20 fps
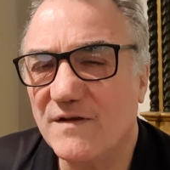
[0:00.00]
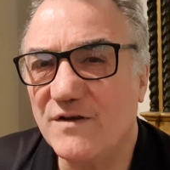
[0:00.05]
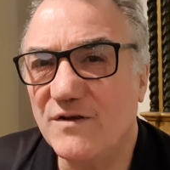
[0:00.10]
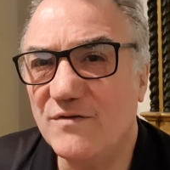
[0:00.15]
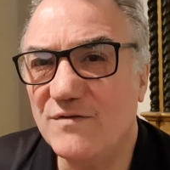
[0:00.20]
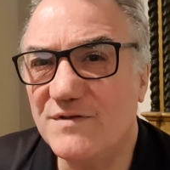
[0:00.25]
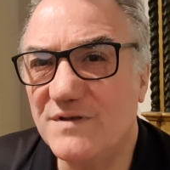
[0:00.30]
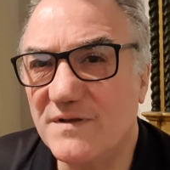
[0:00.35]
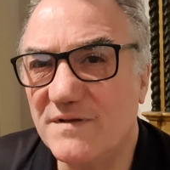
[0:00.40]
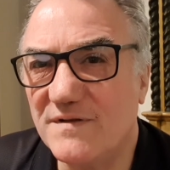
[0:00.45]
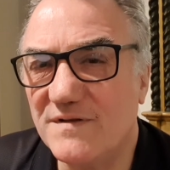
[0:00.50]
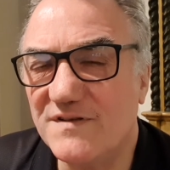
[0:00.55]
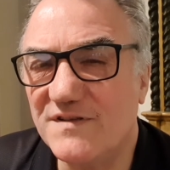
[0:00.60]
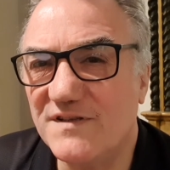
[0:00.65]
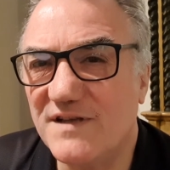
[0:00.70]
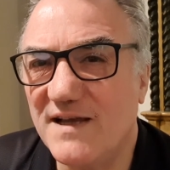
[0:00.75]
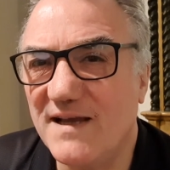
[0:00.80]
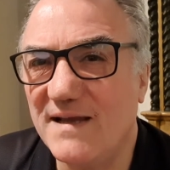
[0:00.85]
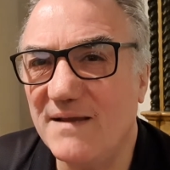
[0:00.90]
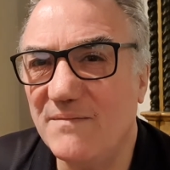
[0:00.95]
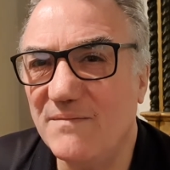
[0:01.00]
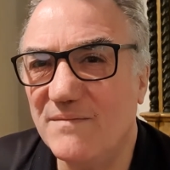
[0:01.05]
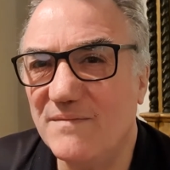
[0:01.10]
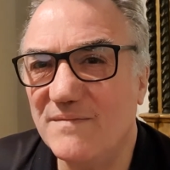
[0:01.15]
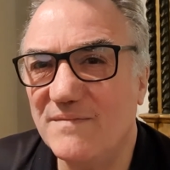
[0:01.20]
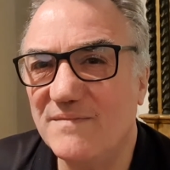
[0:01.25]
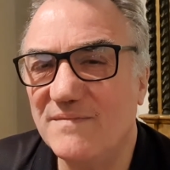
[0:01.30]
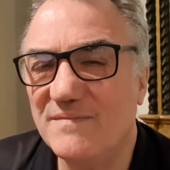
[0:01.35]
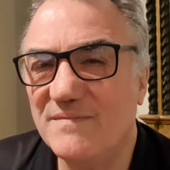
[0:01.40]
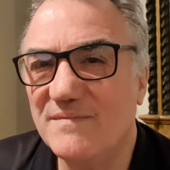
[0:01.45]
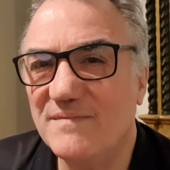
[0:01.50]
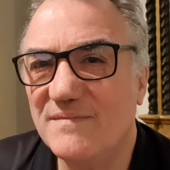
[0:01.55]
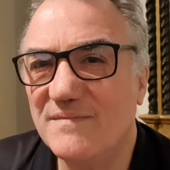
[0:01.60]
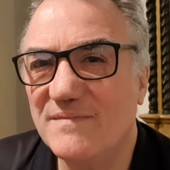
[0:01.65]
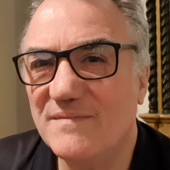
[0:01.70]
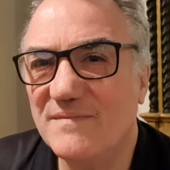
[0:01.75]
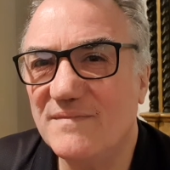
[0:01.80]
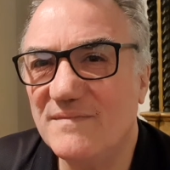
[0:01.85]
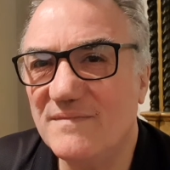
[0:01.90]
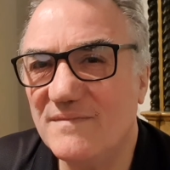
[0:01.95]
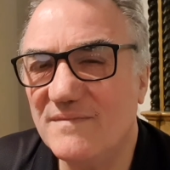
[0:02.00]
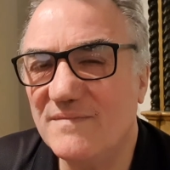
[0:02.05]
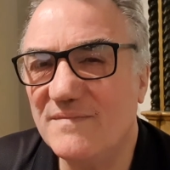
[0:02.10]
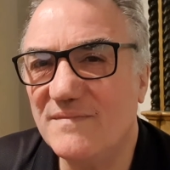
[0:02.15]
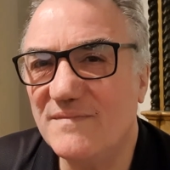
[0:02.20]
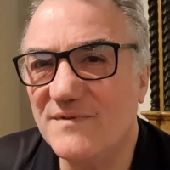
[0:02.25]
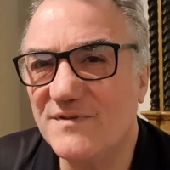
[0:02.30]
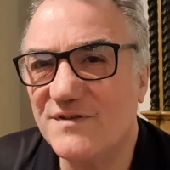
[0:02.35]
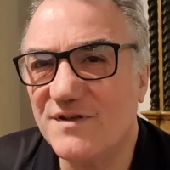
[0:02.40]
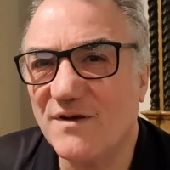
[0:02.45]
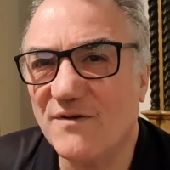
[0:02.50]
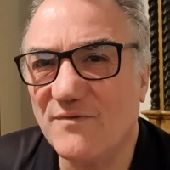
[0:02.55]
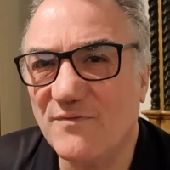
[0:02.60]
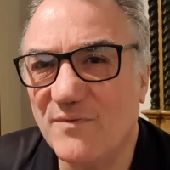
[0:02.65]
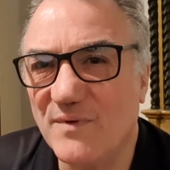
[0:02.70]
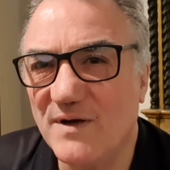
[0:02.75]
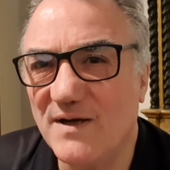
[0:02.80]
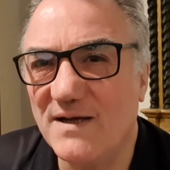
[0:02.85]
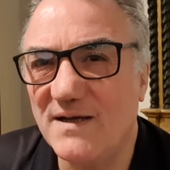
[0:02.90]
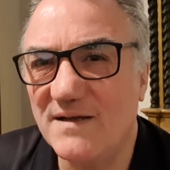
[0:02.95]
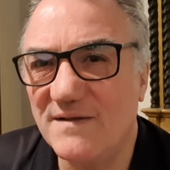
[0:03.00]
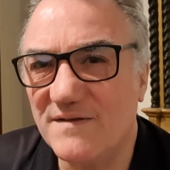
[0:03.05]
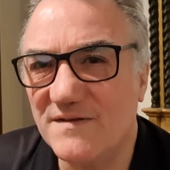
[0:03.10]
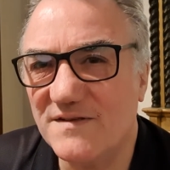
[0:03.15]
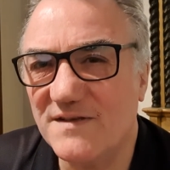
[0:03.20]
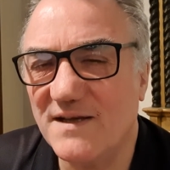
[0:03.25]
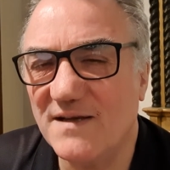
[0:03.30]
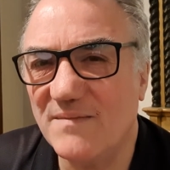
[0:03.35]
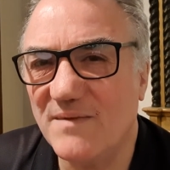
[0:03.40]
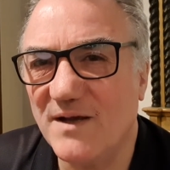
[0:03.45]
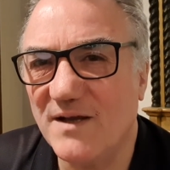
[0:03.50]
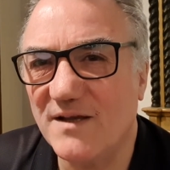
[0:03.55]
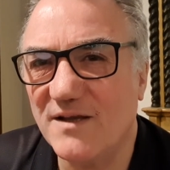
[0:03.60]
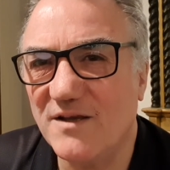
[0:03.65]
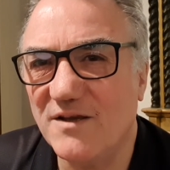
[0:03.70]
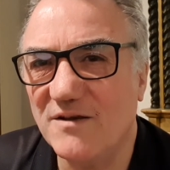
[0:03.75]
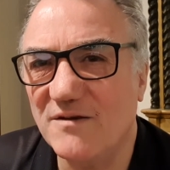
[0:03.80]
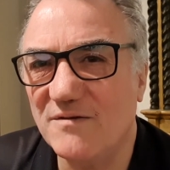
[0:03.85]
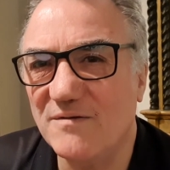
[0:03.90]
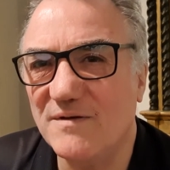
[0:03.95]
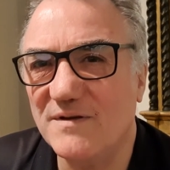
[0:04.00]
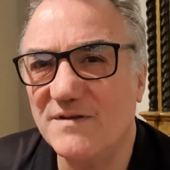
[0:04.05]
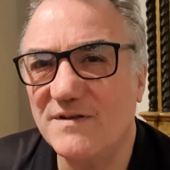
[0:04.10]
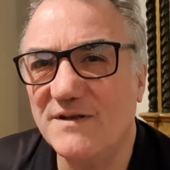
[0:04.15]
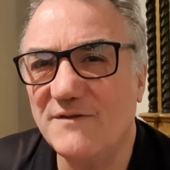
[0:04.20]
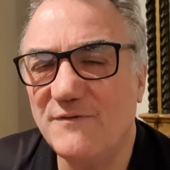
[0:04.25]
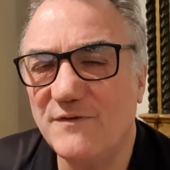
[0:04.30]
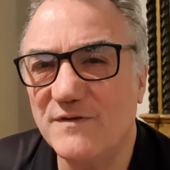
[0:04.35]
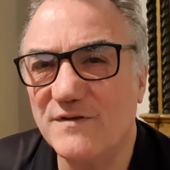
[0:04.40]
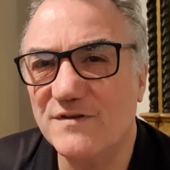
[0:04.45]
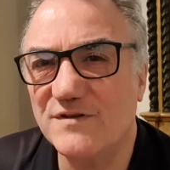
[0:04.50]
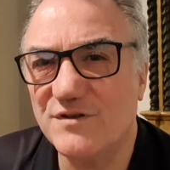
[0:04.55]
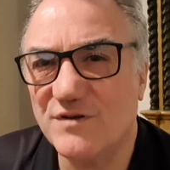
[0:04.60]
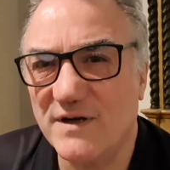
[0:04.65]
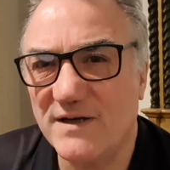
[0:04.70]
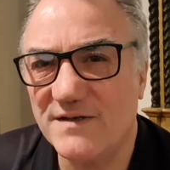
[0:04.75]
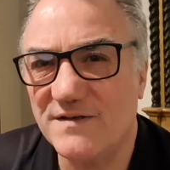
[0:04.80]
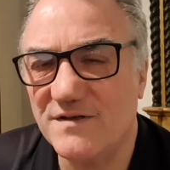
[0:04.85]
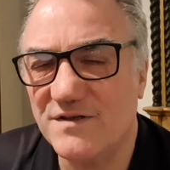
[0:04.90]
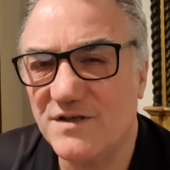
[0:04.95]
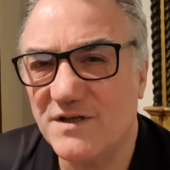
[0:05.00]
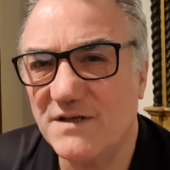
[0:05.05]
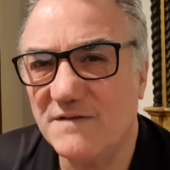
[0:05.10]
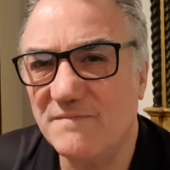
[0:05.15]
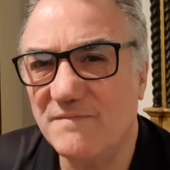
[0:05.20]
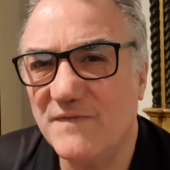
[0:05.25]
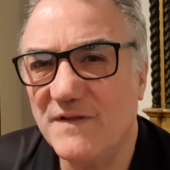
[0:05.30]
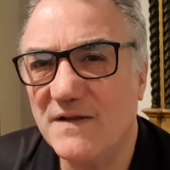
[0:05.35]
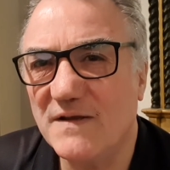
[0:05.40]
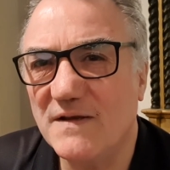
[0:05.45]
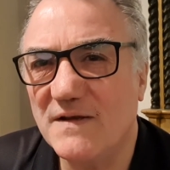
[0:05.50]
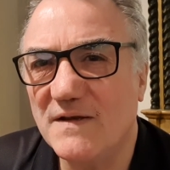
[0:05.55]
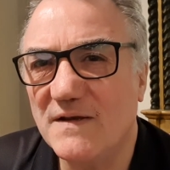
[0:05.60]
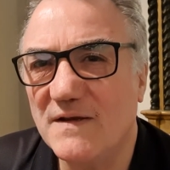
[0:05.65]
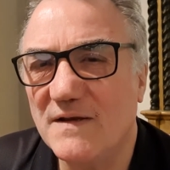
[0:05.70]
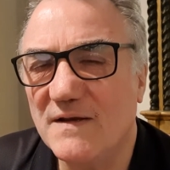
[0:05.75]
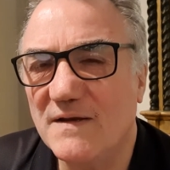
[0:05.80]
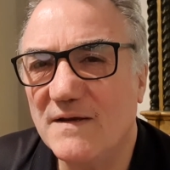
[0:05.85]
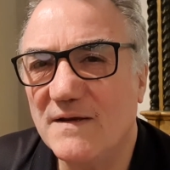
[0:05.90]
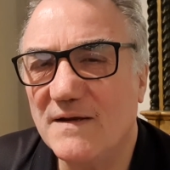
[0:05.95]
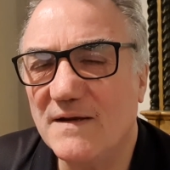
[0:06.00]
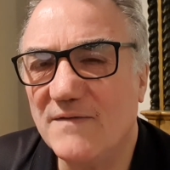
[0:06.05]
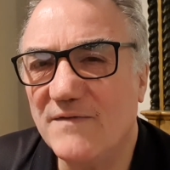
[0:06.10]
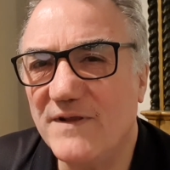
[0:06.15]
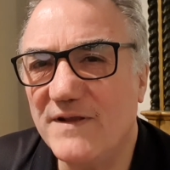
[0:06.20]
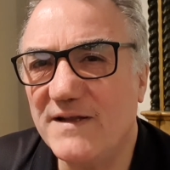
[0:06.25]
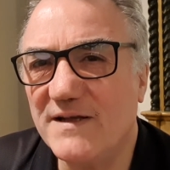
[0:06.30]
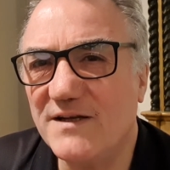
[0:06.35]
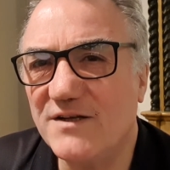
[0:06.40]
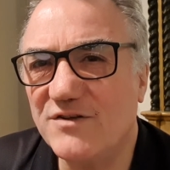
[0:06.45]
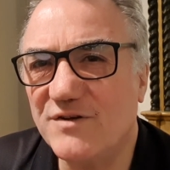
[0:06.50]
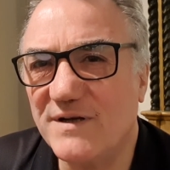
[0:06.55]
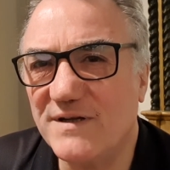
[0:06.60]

using the same software, the same IQ, a different strategy. And then I